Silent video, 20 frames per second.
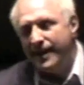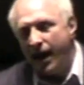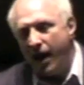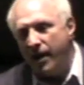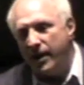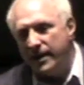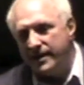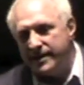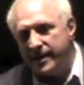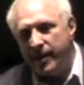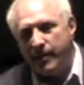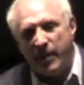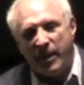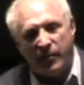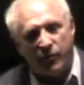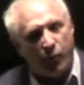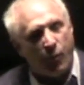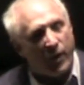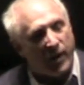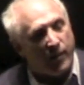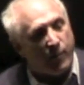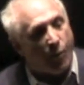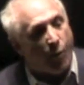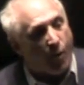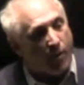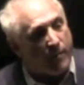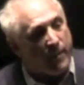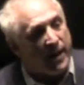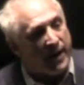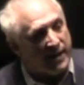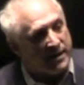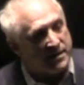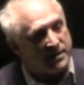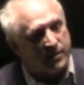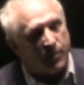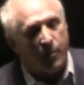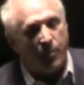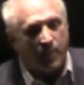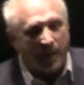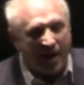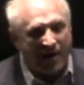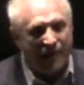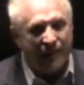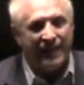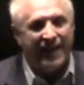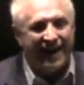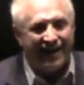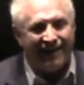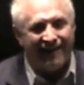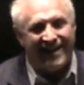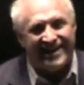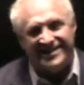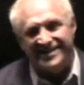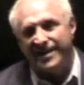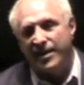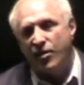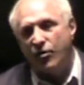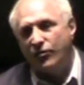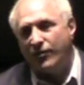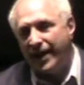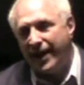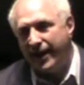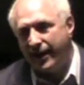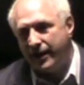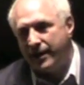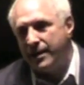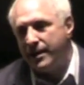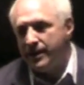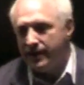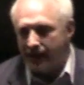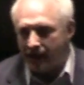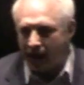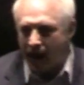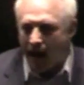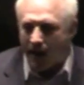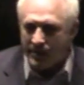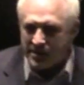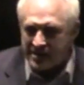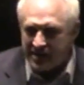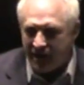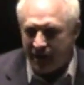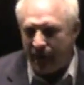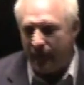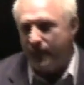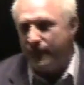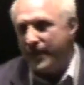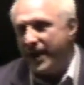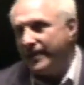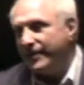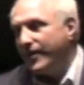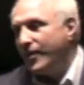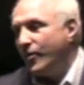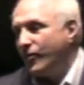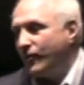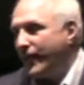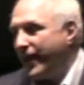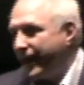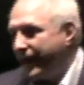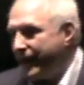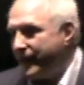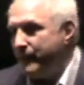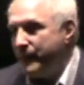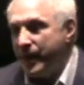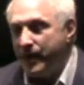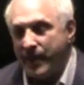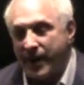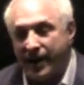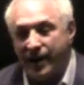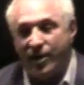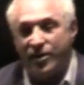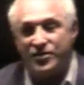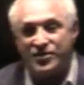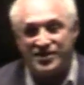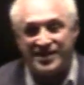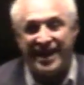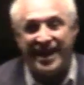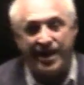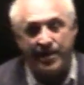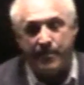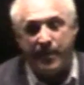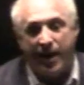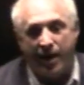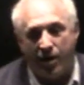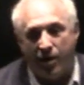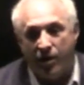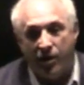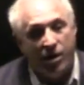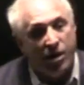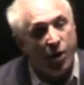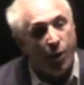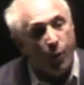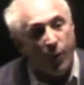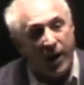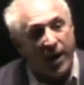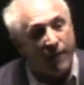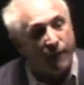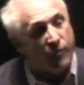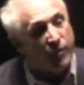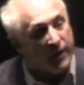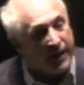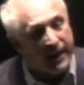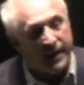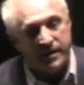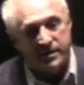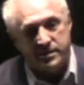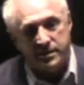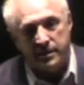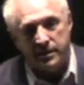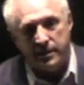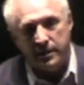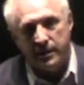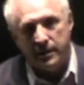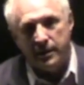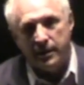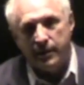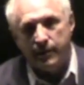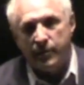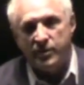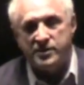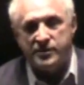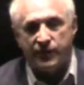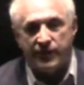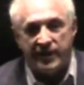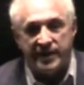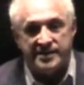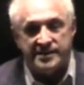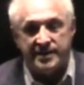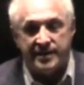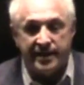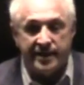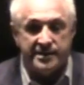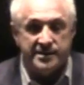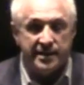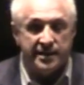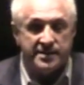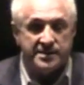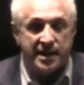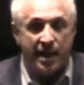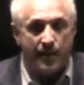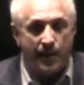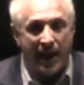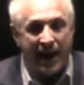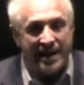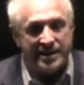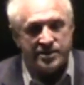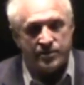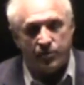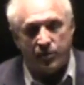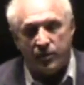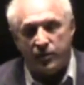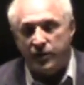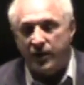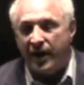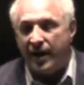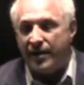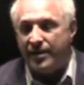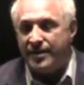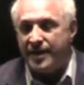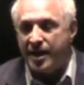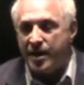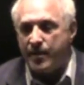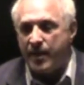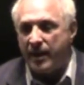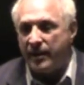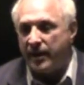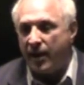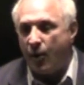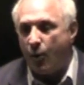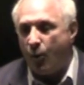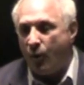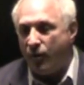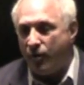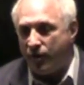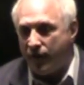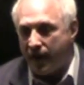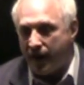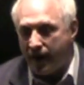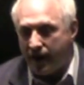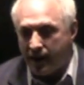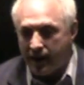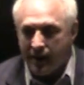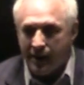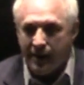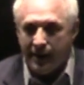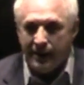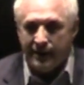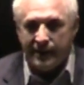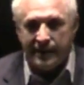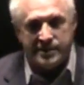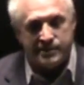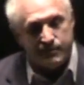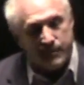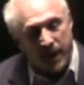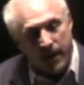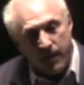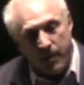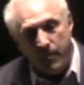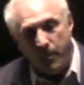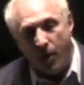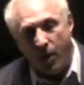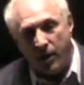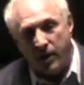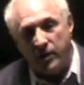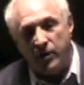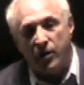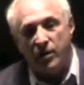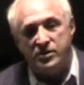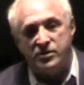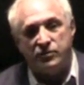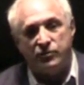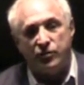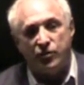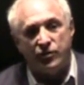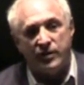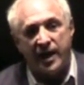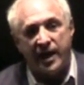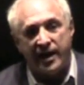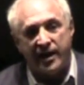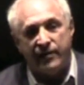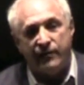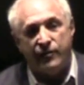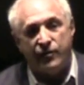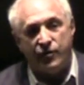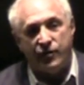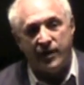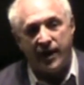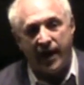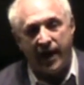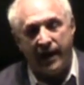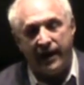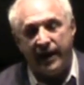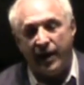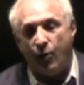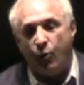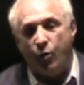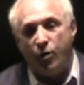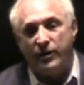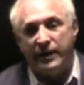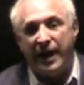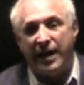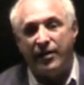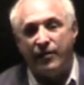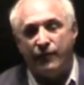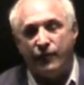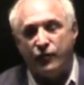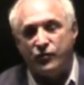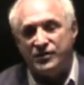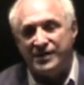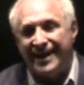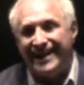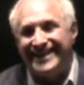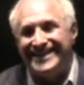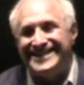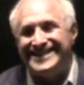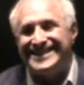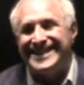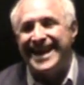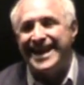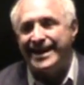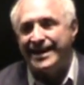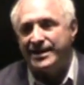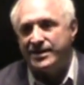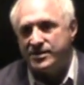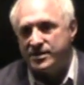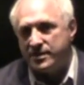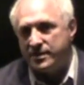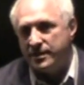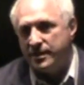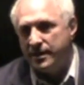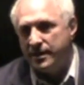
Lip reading: I'm gonna take about 20 more minutes to prepare for that class I don't like, to compensate for the fact I don't like it, maybe I can understand it better, whatever it is. Because if it isn't easy, it's not possible. You gotta think about that one thing that's maybe bugging you, it's a little negative in your day, get it worked out in the first 90 seconds.